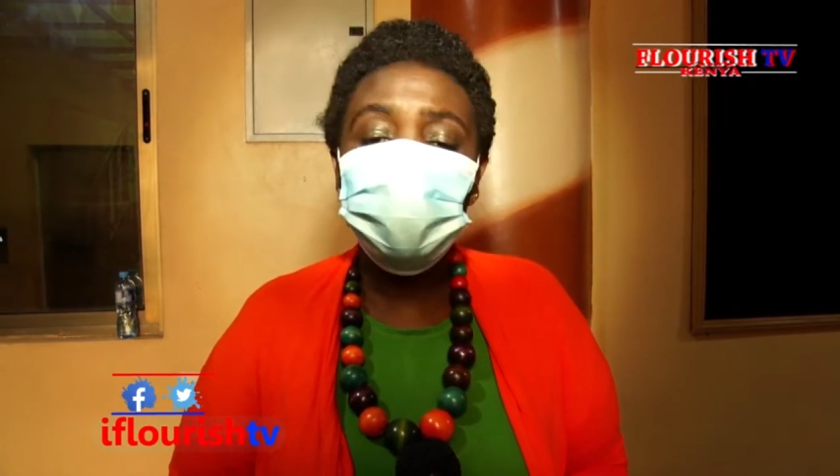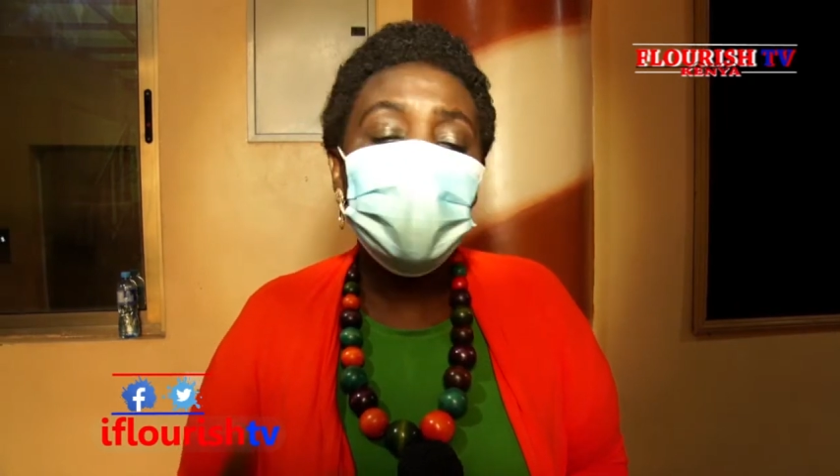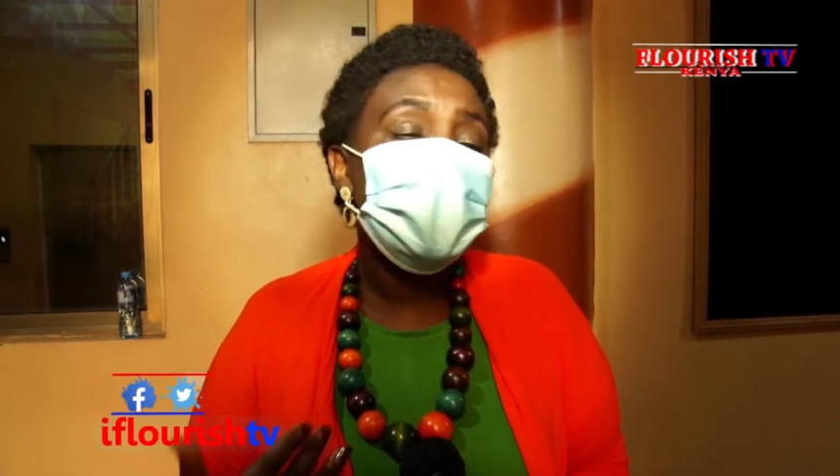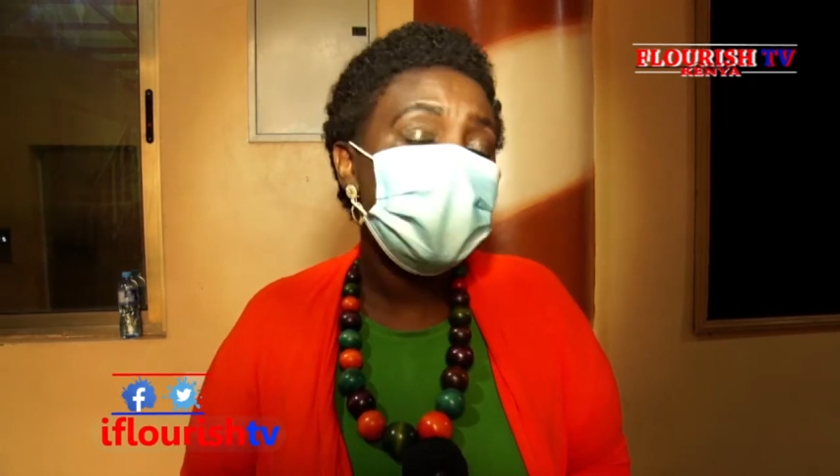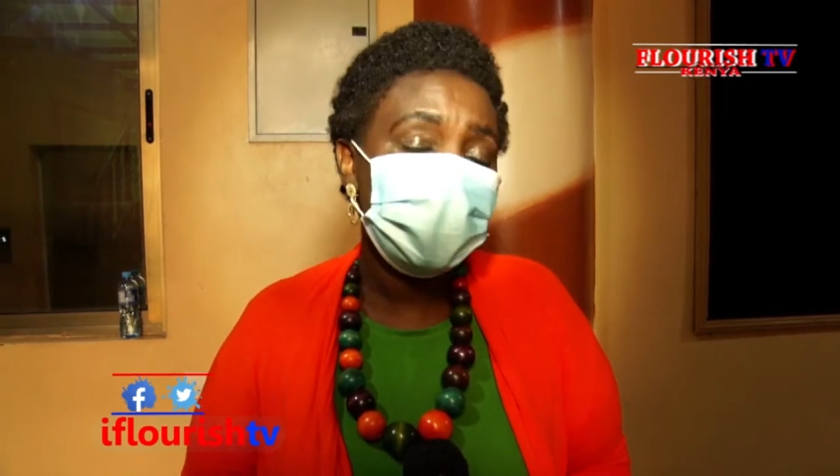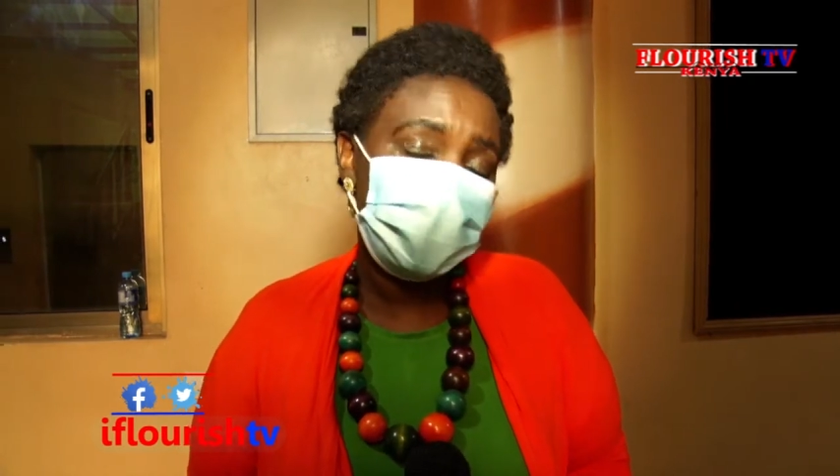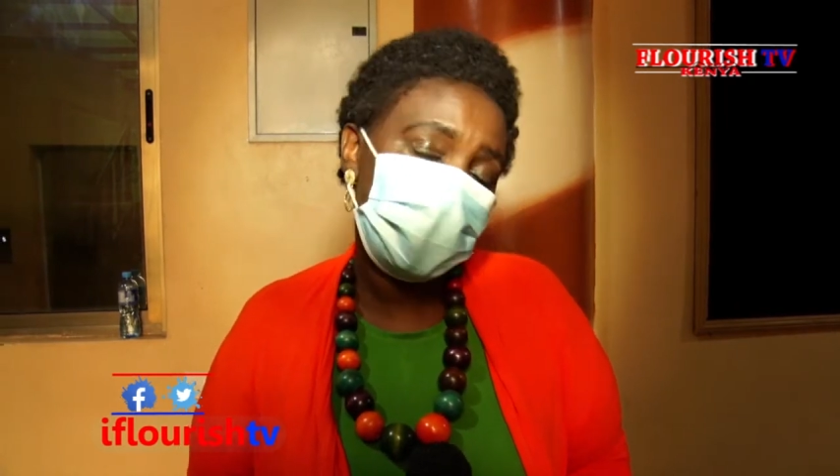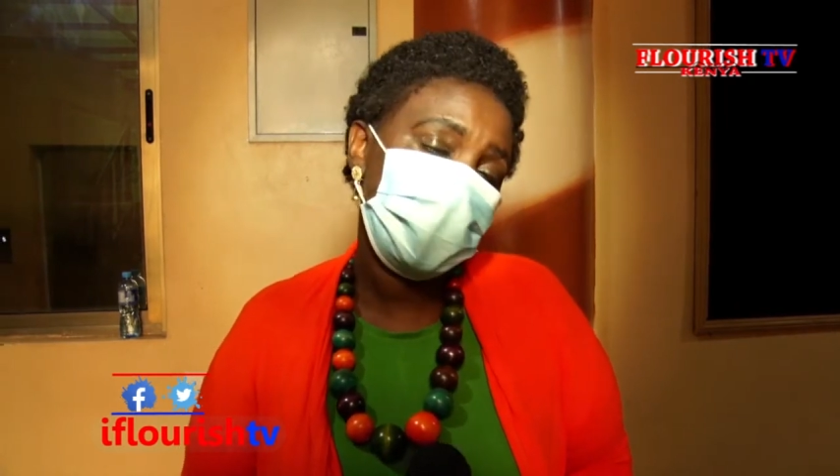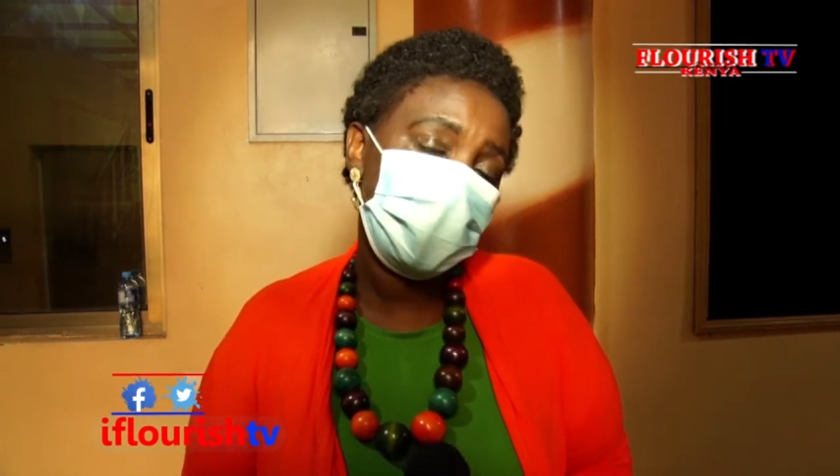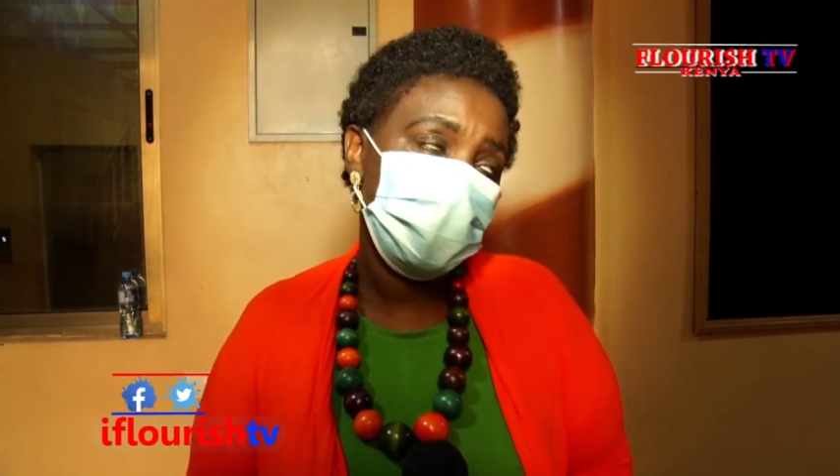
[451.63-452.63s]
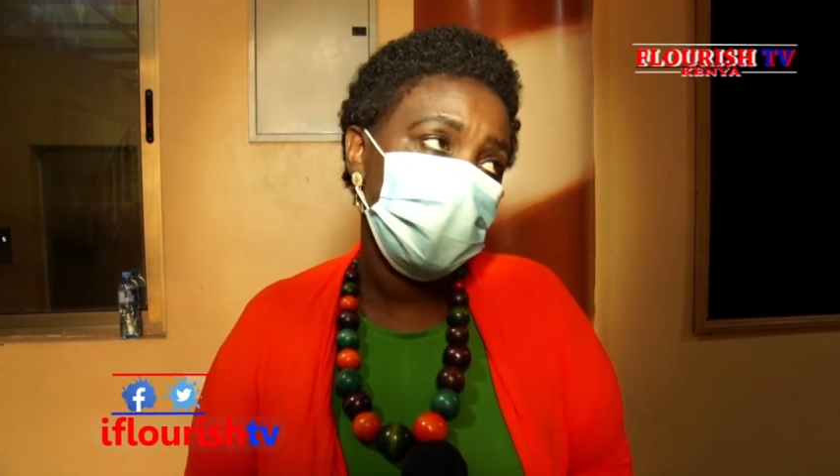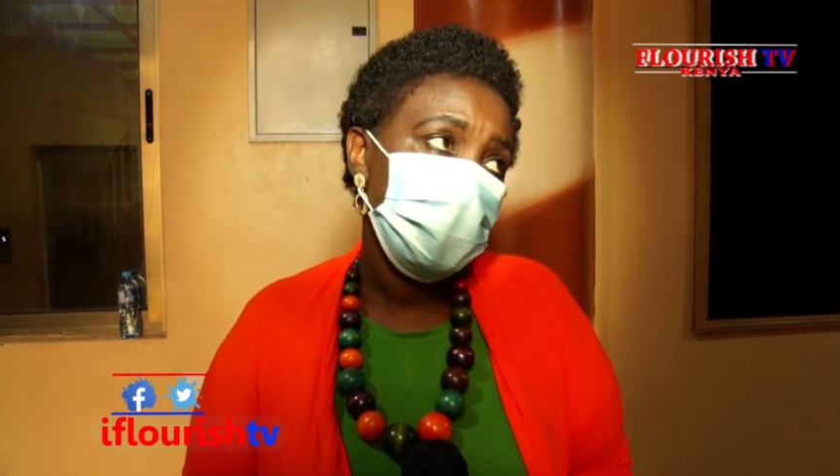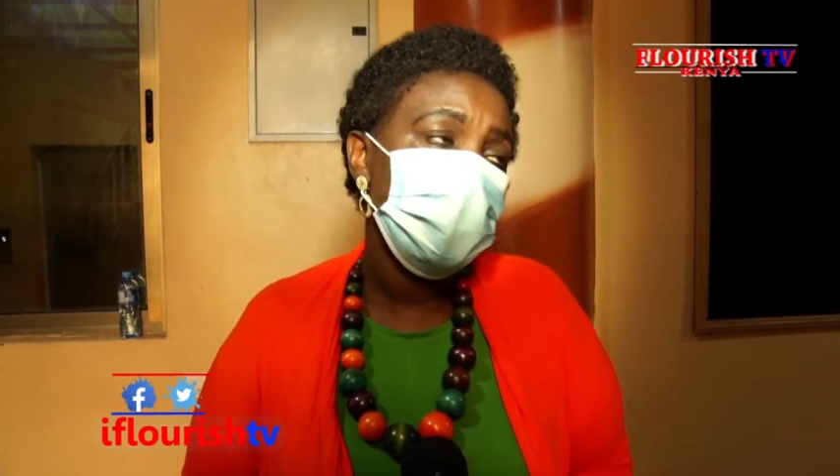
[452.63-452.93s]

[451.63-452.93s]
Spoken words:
to enlighten them